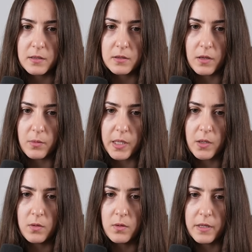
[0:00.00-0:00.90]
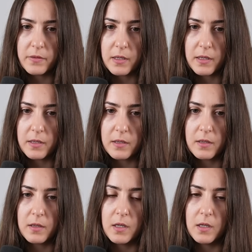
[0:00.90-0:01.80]
There we go. And then
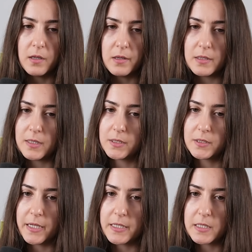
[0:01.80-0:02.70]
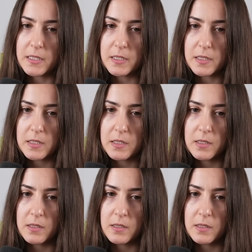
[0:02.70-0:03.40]
the knight is...